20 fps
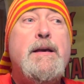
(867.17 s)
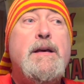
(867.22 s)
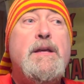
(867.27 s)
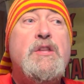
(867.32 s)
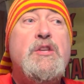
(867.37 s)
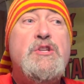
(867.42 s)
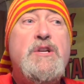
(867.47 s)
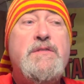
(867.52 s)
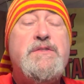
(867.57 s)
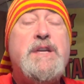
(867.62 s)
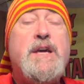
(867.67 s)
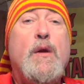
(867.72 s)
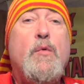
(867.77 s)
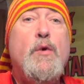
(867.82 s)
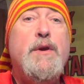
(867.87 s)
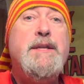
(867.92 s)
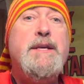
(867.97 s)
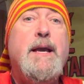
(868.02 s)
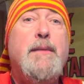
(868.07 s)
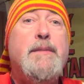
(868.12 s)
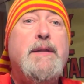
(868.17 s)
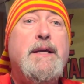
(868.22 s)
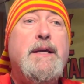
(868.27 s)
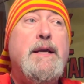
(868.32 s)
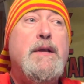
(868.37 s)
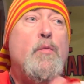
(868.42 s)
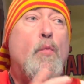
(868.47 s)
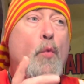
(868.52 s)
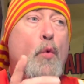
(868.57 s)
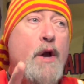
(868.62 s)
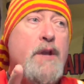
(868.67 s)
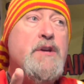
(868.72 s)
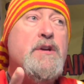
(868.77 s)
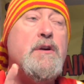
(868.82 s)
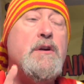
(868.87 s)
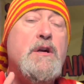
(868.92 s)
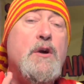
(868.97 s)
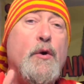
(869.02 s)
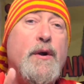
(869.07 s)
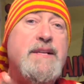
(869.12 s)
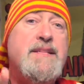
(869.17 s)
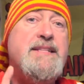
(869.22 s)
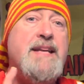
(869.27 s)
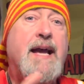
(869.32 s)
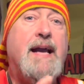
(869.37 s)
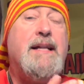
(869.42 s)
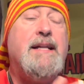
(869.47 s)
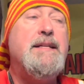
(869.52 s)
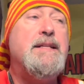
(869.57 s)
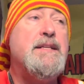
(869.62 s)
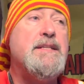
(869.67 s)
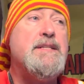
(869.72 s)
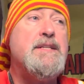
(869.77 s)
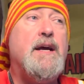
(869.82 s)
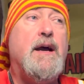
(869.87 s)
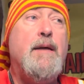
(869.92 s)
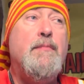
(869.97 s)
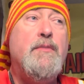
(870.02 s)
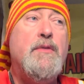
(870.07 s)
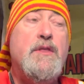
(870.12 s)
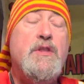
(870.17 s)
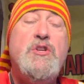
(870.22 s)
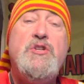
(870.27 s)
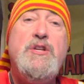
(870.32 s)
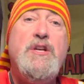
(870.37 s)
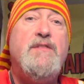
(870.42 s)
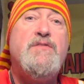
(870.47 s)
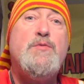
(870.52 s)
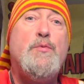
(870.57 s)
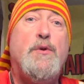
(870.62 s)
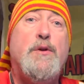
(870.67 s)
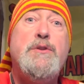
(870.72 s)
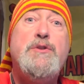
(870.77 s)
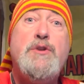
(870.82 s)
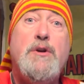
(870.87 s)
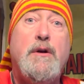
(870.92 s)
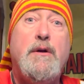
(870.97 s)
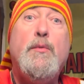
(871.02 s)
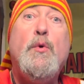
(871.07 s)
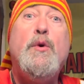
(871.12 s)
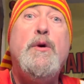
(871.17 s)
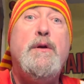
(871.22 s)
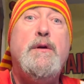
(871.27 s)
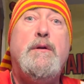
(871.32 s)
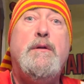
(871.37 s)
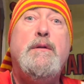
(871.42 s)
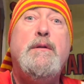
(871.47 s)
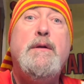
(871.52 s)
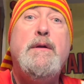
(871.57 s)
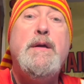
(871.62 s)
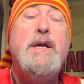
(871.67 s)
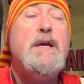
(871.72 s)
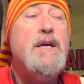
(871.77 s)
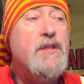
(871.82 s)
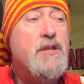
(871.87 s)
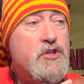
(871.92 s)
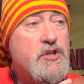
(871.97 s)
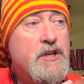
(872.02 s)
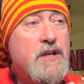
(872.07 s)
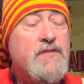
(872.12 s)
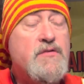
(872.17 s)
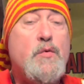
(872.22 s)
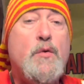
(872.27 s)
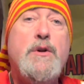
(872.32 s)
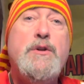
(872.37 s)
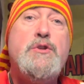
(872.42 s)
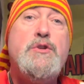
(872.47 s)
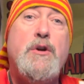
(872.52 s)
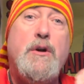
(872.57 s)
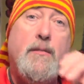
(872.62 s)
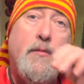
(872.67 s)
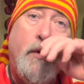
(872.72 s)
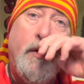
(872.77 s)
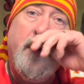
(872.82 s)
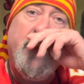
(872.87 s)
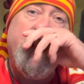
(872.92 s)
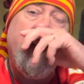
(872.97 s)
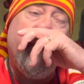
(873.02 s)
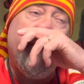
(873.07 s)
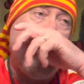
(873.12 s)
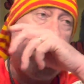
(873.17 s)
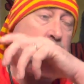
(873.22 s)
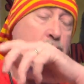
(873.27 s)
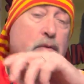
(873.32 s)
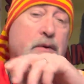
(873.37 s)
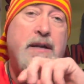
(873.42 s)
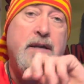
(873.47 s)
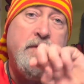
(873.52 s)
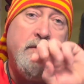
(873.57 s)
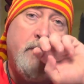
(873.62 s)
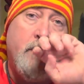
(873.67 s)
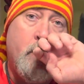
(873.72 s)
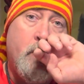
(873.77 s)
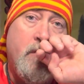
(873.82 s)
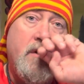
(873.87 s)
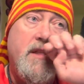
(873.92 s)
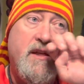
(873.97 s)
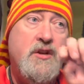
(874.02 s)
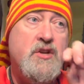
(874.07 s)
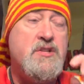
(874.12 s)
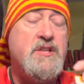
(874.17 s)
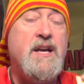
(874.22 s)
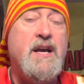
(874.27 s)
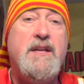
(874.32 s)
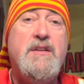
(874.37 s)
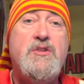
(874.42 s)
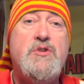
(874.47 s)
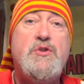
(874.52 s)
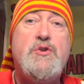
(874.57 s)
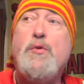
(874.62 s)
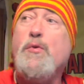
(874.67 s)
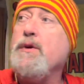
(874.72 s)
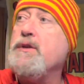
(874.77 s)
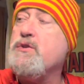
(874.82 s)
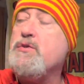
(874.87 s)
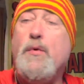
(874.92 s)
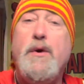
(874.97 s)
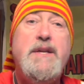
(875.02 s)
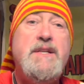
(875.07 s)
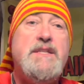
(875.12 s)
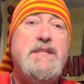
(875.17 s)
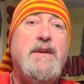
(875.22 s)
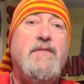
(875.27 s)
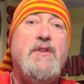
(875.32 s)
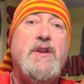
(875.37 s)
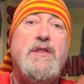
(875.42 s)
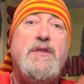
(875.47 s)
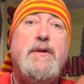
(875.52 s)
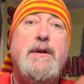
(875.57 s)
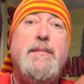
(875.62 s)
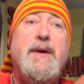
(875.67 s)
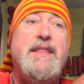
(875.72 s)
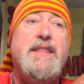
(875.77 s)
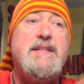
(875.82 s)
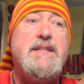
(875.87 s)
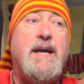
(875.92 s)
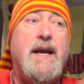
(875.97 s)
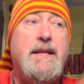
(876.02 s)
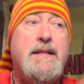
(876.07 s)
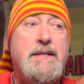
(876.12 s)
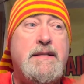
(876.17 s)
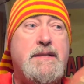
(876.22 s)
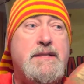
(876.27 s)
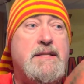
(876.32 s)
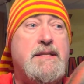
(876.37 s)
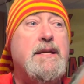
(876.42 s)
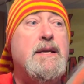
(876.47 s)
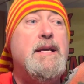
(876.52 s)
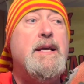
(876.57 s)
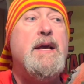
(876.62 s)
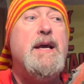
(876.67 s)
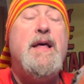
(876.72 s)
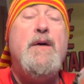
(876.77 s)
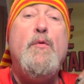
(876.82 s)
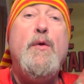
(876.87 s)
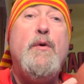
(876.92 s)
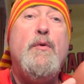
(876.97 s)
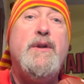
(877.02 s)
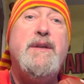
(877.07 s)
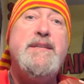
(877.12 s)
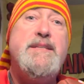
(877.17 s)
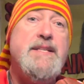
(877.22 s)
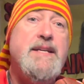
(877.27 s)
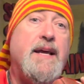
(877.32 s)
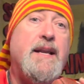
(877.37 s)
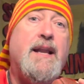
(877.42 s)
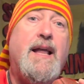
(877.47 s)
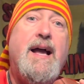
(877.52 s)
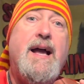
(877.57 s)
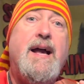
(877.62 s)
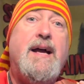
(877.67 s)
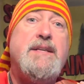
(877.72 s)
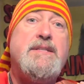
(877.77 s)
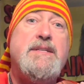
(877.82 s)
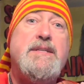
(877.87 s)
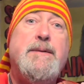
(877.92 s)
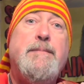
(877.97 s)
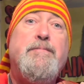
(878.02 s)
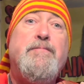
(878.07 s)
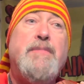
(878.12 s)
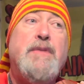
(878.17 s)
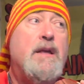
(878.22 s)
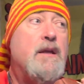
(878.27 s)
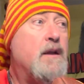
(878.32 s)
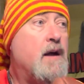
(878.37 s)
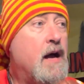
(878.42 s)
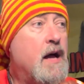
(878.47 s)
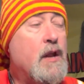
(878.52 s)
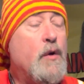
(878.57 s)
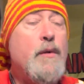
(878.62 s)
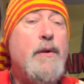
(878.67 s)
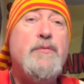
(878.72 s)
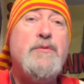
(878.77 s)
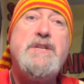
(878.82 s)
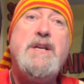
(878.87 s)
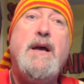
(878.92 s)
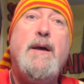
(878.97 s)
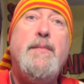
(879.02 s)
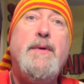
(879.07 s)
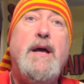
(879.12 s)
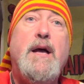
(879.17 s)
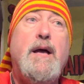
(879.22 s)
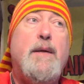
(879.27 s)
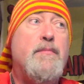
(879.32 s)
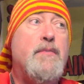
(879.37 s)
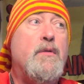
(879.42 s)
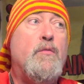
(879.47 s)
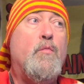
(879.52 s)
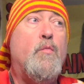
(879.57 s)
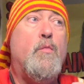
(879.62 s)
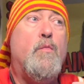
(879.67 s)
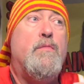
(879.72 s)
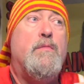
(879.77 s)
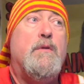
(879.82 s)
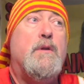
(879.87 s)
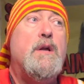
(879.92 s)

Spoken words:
The Chiefs got a 1 game lead. 1 year ago, exactly at this time, the Chiefs were in turmoil. They were 3-4. They just got destroyed 27-3 by the Titans. We were in dead last. Halloween was coming up, and